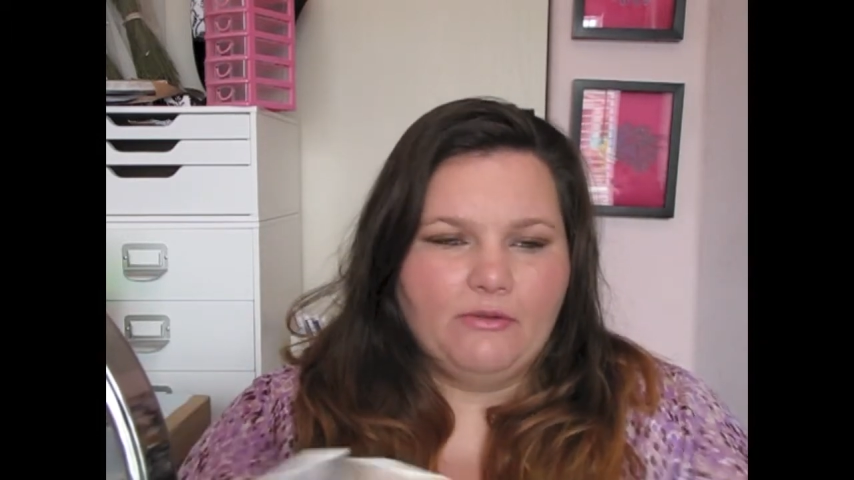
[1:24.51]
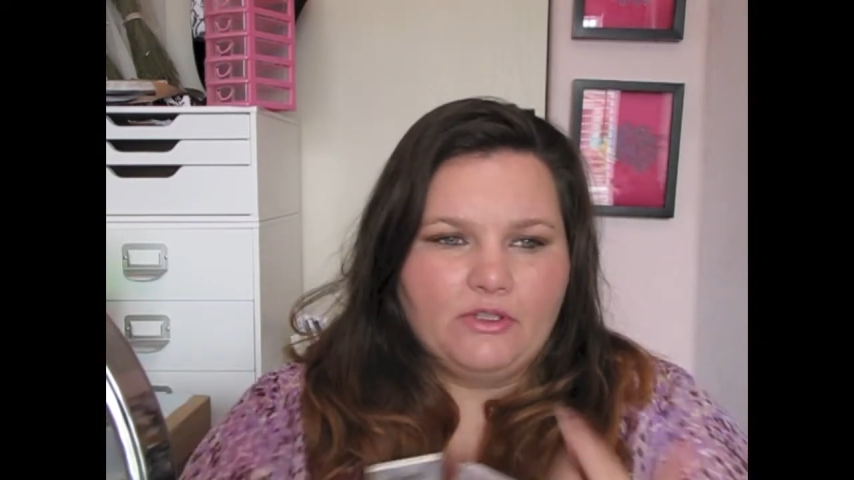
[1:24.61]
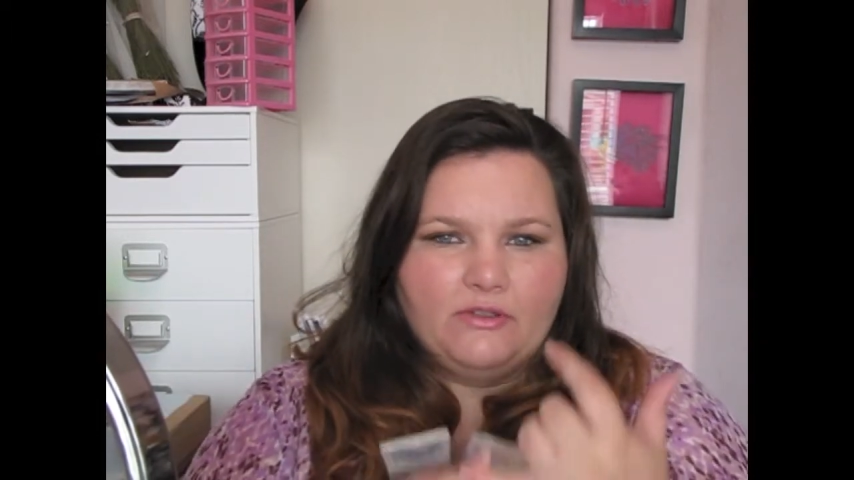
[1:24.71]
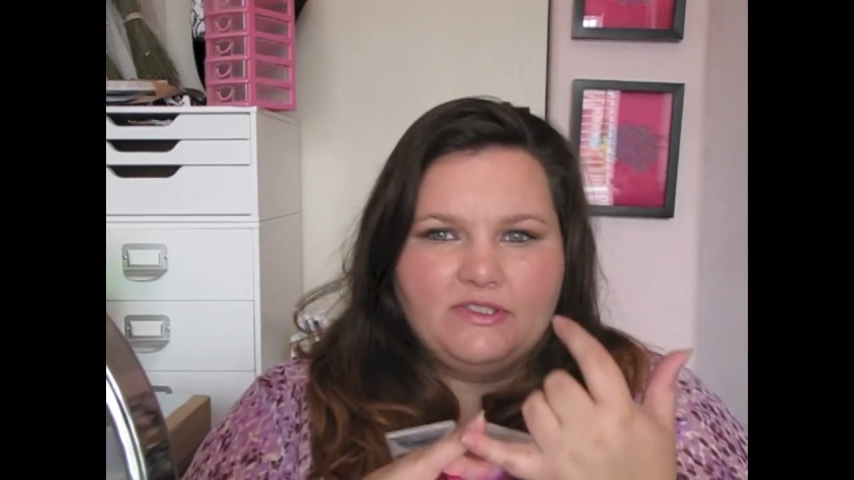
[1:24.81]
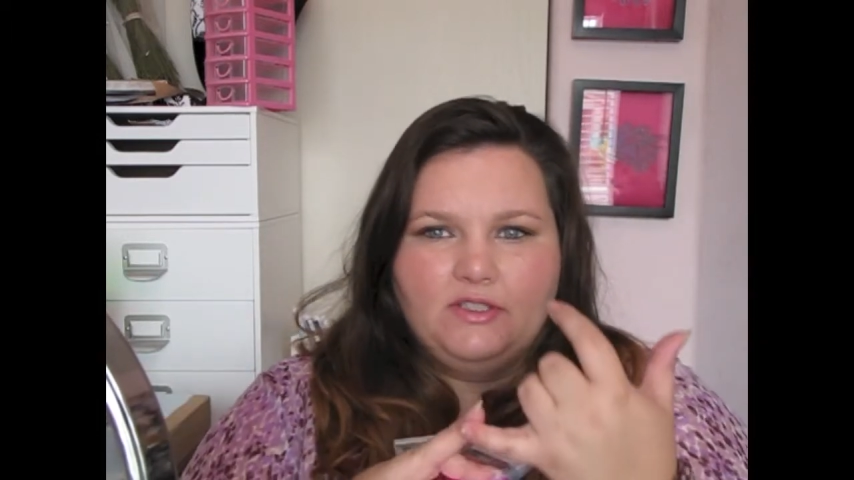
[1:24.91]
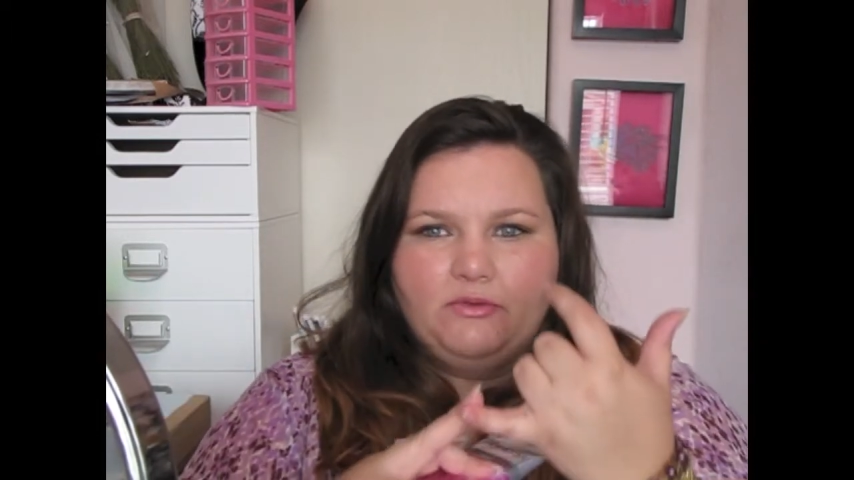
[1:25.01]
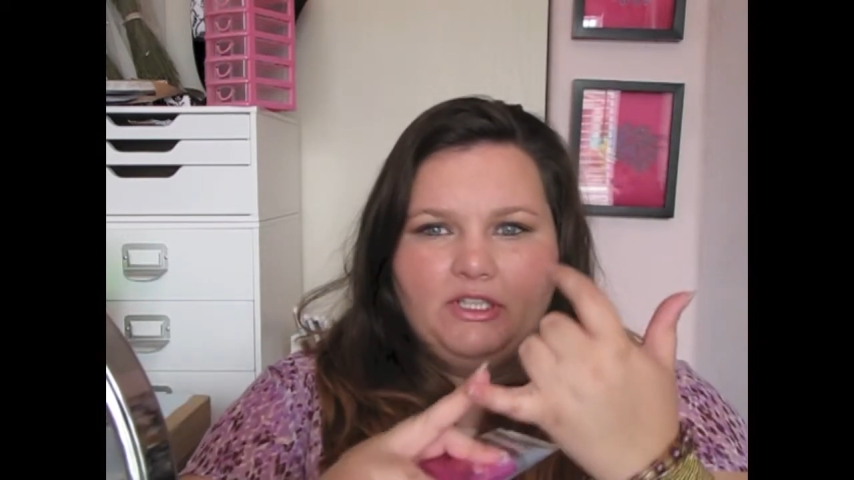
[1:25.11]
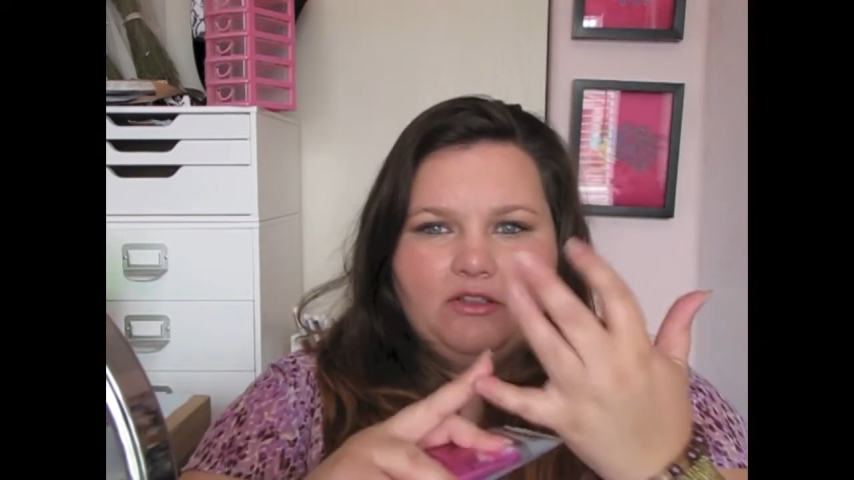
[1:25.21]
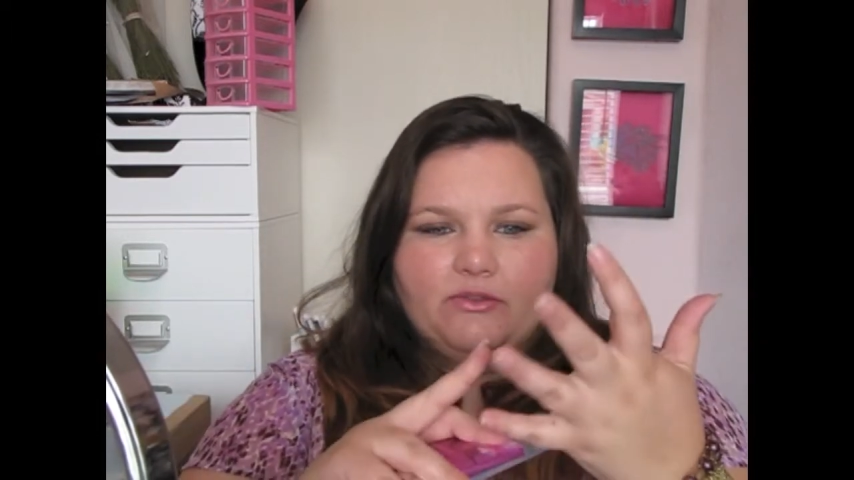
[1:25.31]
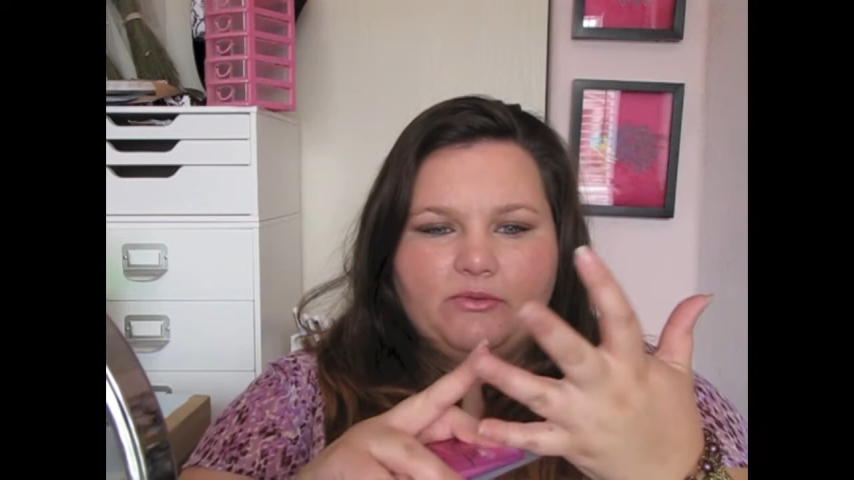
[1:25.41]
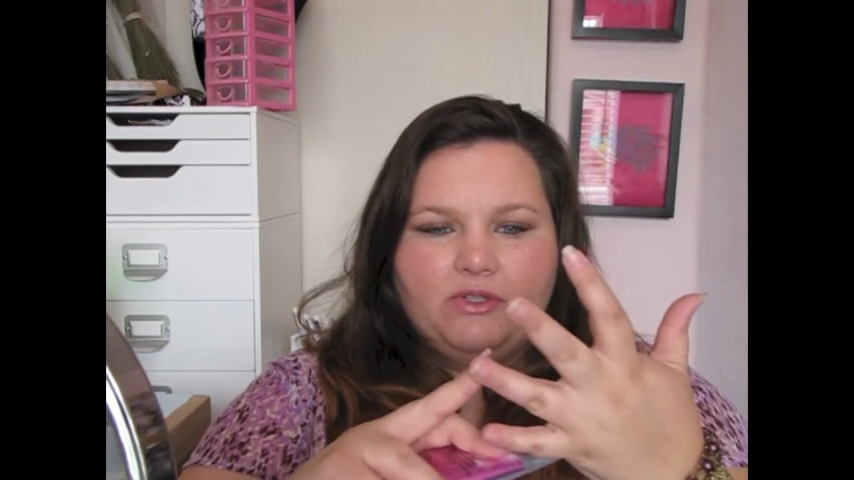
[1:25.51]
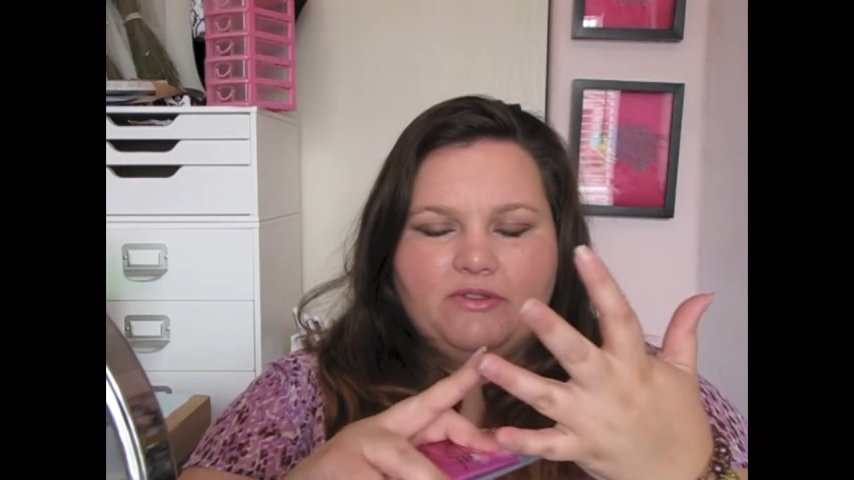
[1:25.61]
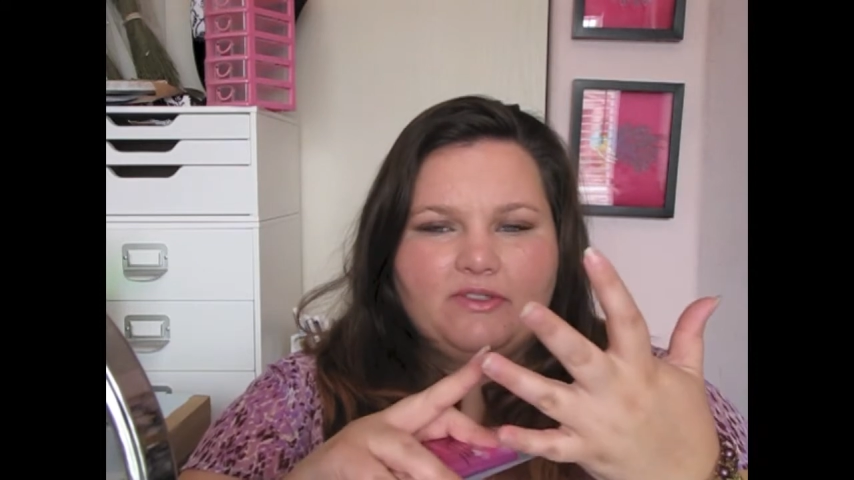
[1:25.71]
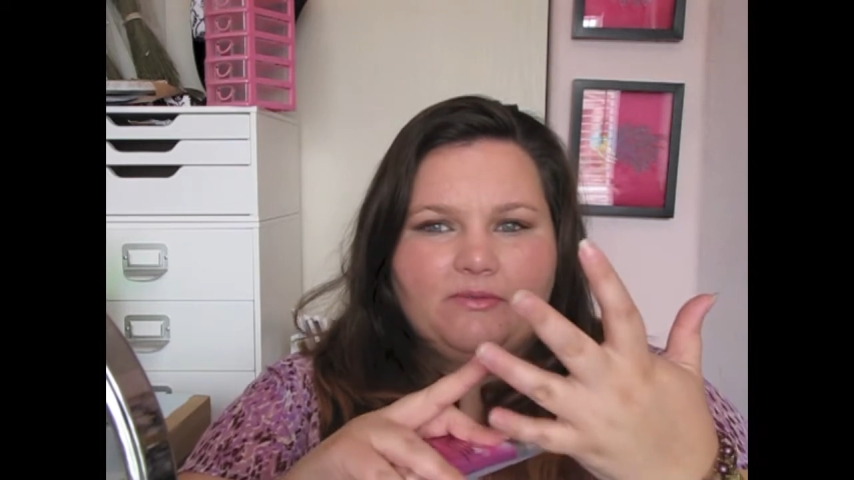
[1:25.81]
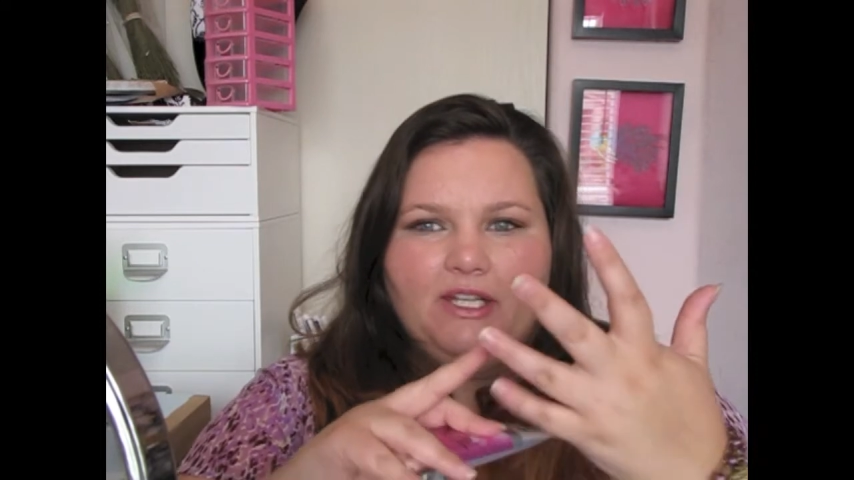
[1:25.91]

reducing wrinkles, reduces